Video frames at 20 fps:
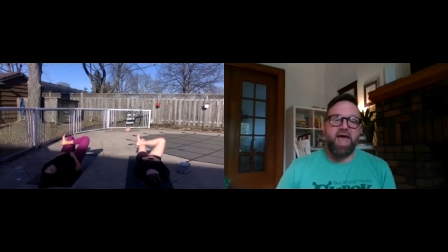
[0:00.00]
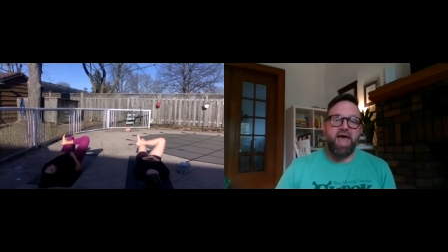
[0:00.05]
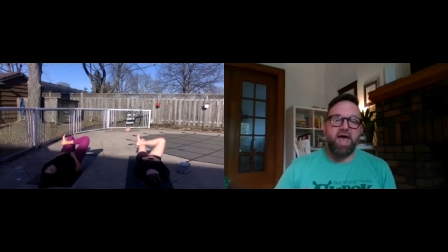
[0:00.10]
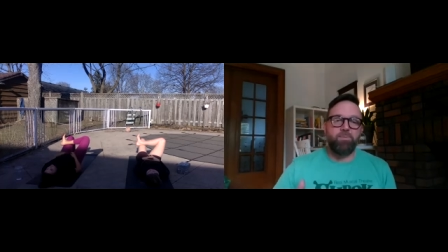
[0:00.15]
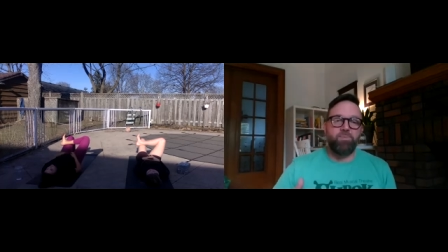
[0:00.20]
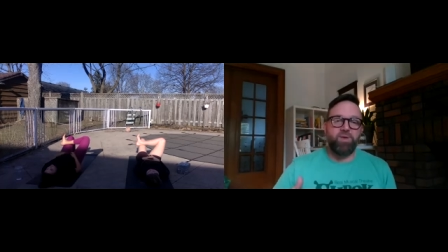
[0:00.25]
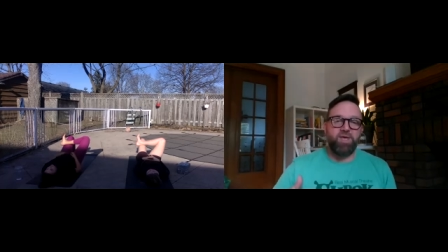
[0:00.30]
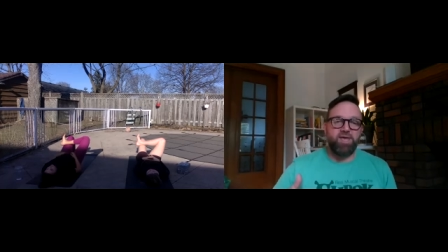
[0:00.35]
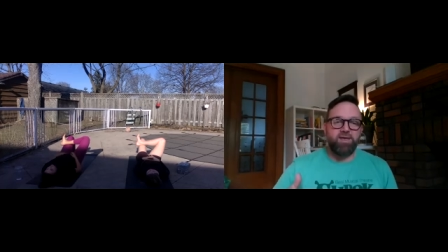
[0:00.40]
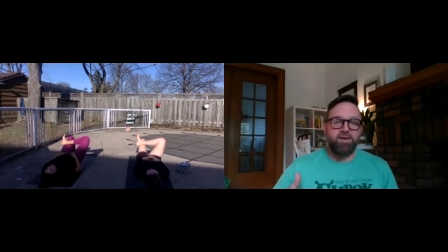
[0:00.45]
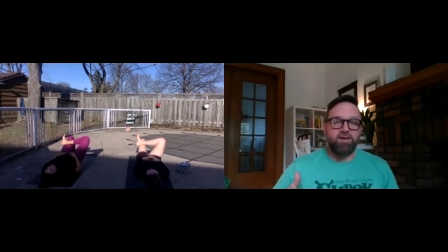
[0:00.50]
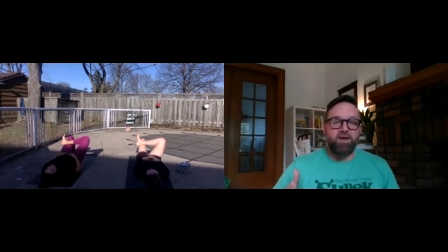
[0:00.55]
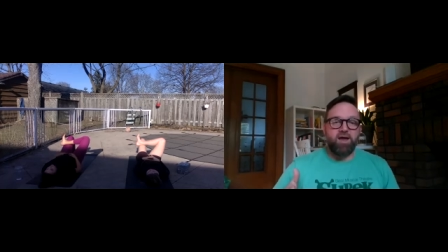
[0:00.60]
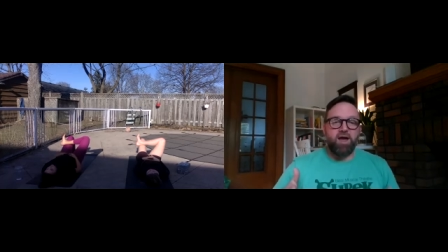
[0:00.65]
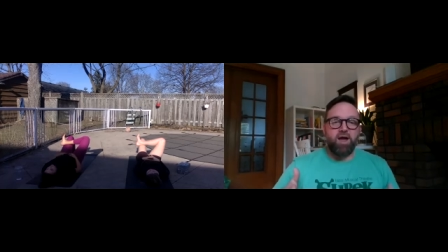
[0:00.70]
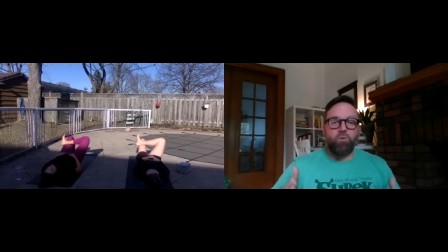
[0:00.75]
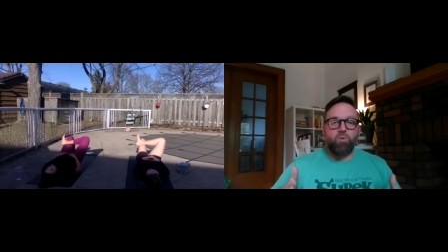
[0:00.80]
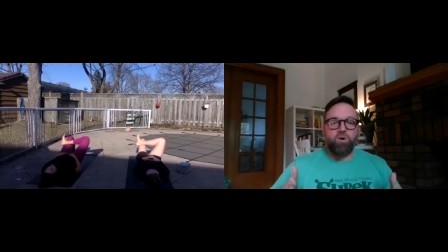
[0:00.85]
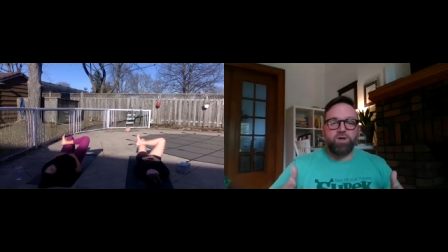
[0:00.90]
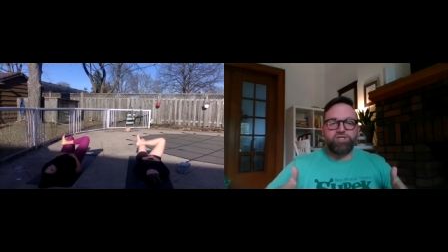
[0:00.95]
Abby,
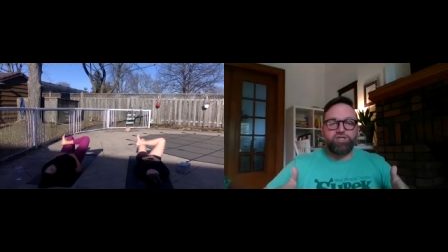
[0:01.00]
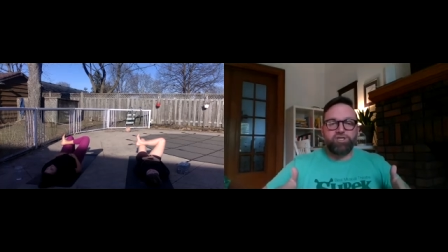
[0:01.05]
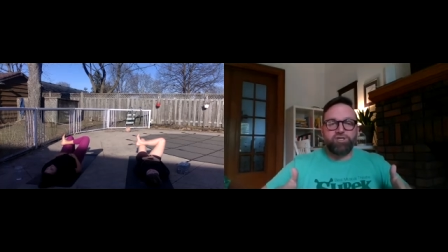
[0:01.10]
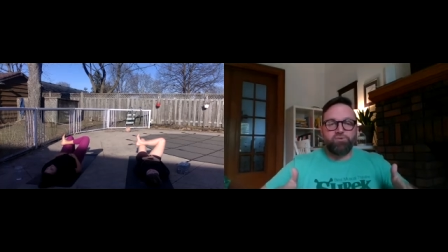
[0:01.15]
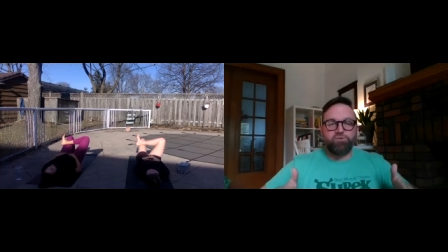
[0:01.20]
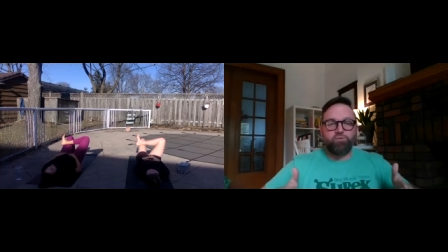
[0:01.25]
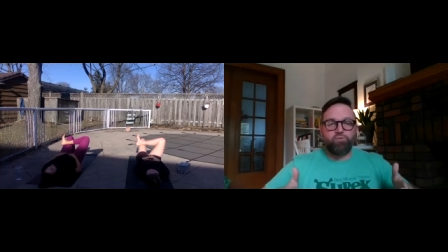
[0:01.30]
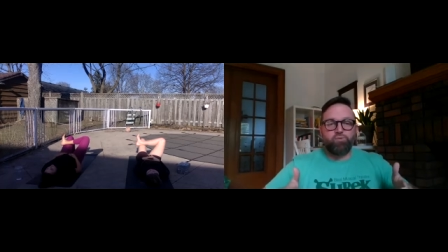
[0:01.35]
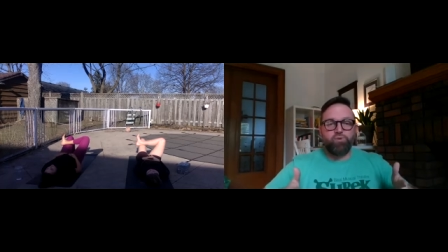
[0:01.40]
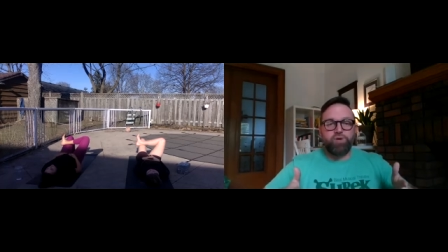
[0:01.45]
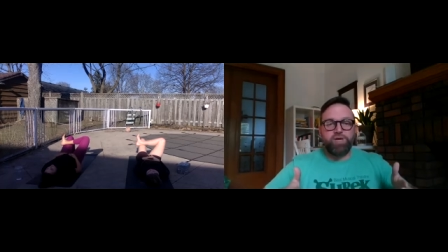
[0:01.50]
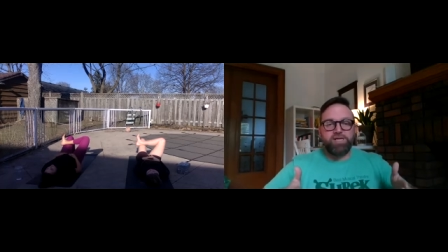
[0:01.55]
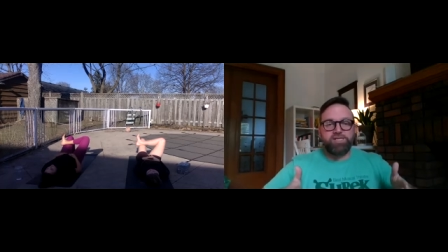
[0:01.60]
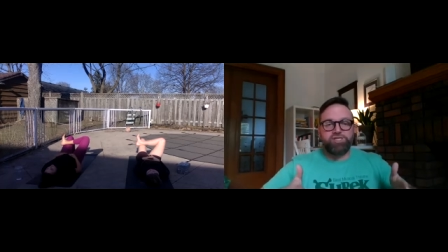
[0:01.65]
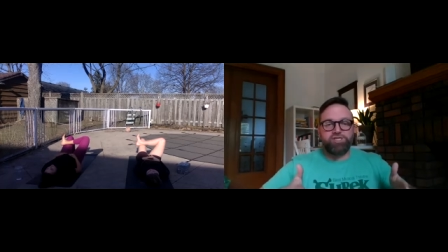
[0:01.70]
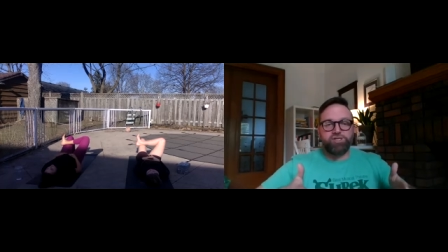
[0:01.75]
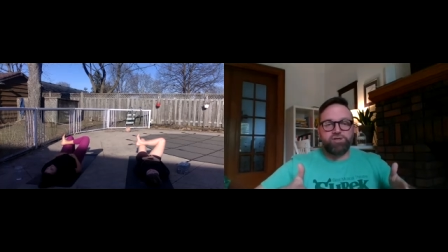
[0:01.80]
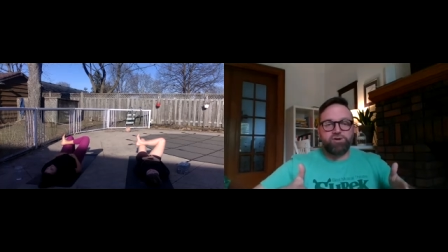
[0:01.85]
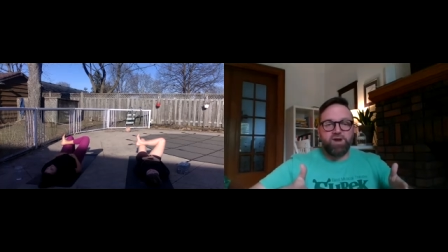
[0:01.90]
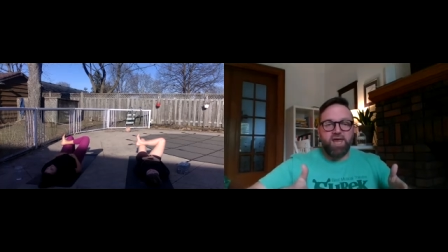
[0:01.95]
I want you to
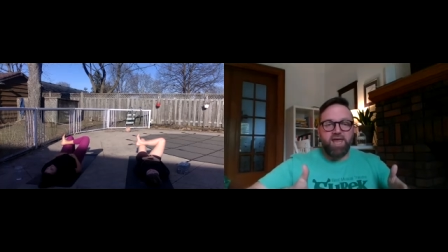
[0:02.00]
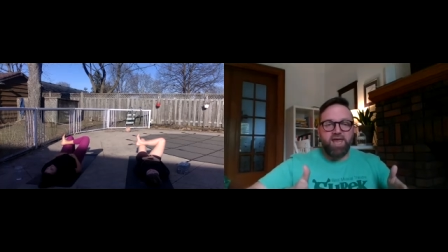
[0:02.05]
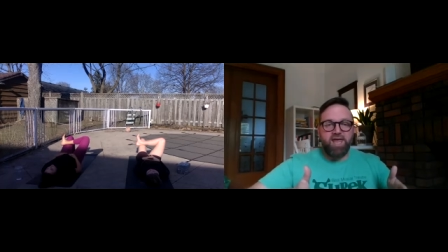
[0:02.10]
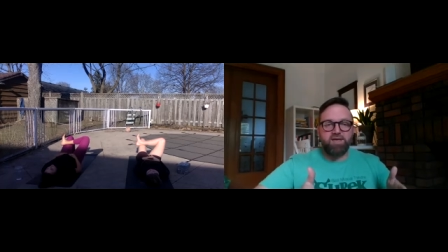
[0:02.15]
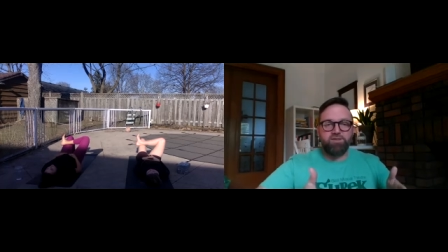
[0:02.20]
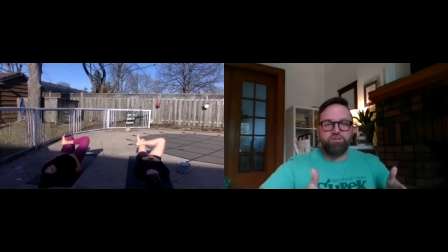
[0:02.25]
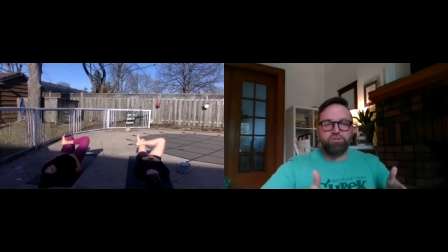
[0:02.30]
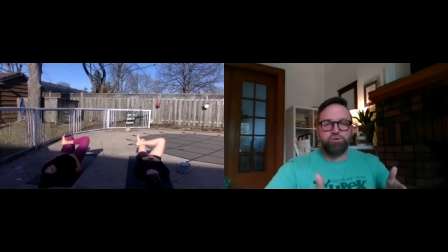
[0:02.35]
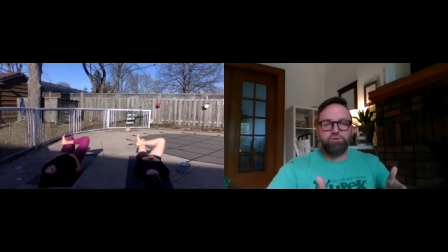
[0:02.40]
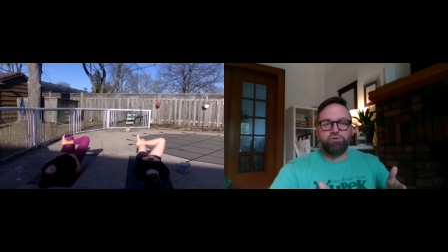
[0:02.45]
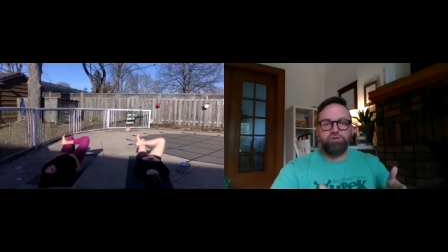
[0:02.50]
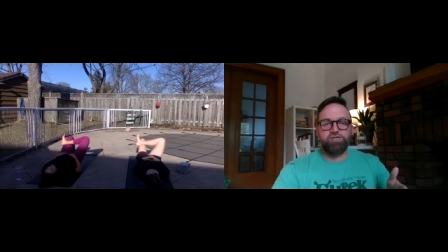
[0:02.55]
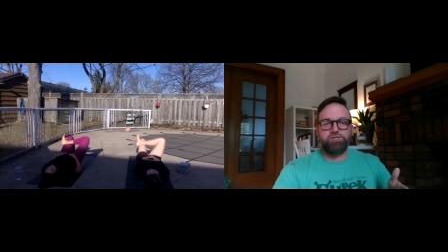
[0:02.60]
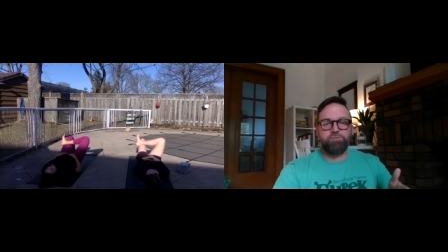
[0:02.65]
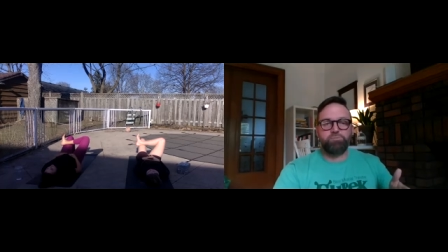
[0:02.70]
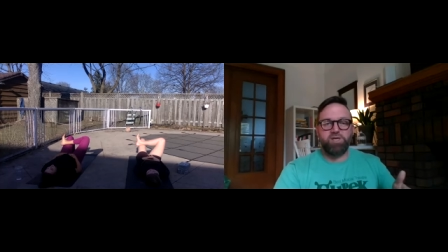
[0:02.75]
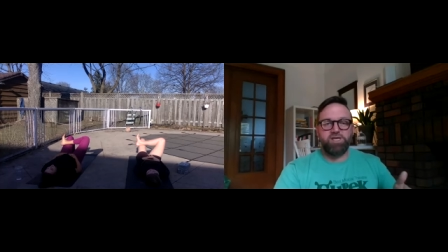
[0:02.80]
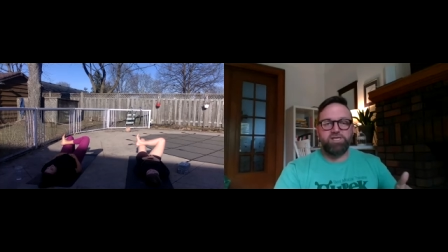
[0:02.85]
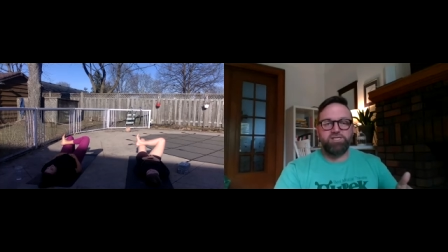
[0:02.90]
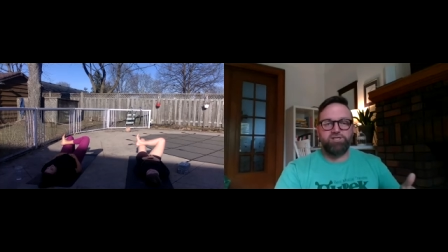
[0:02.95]
reach your hand through the
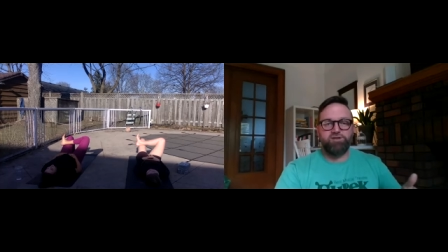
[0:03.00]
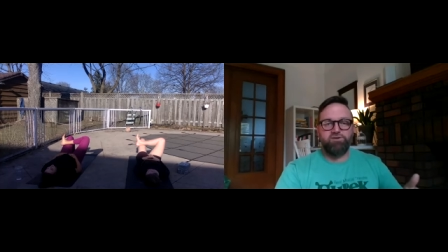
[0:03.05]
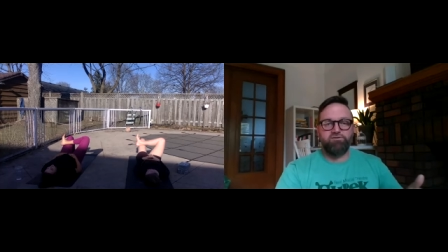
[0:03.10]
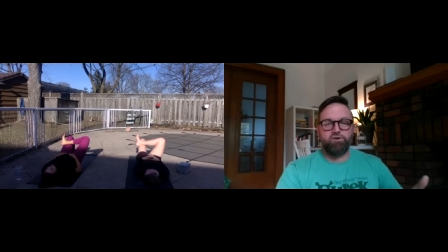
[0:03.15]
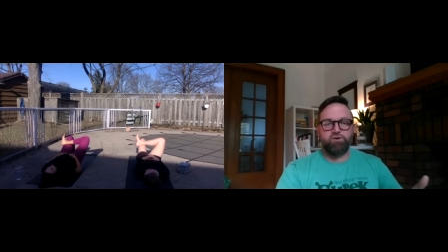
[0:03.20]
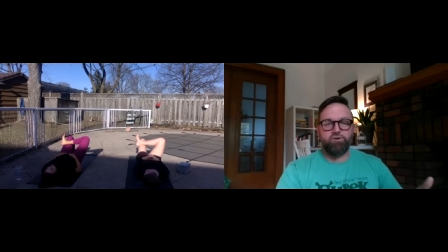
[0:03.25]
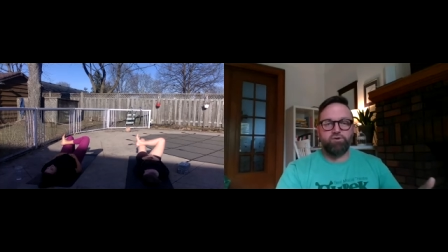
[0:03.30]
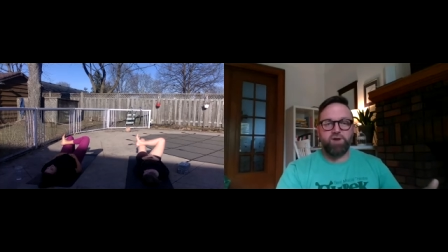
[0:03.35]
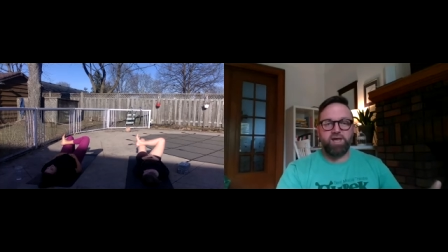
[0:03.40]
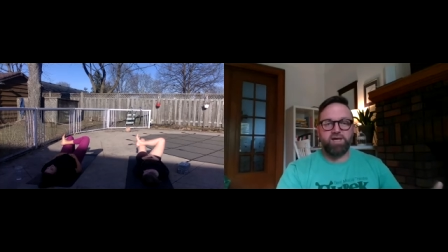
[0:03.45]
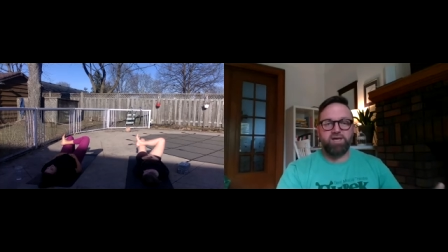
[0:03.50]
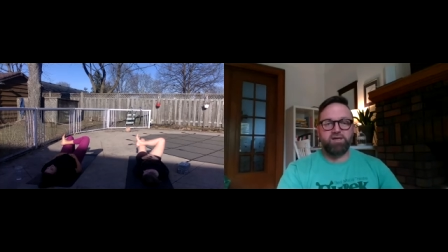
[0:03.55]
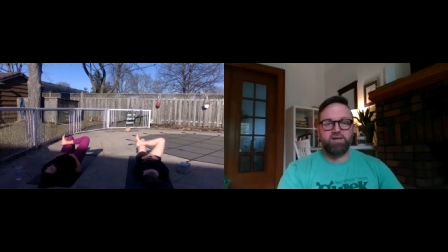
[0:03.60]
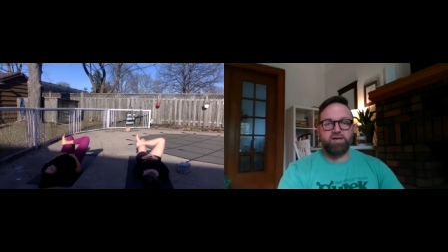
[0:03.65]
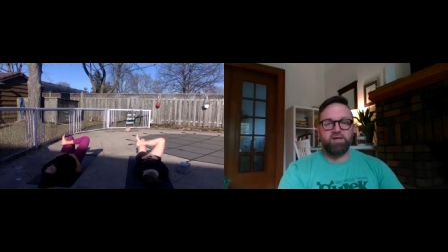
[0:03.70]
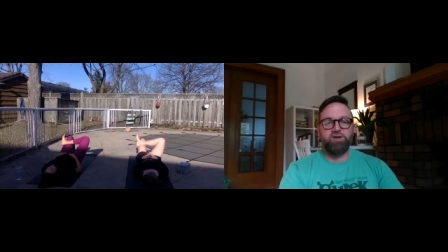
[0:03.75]
space you've created,